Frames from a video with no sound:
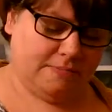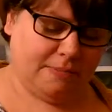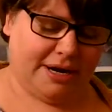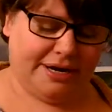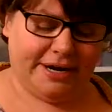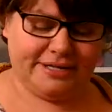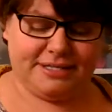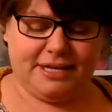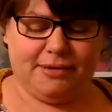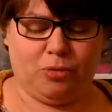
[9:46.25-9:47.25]
my
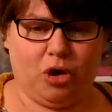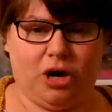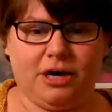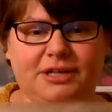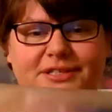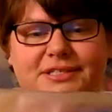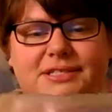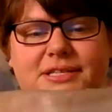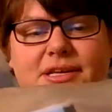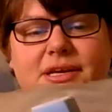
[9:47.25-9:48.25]
nesting box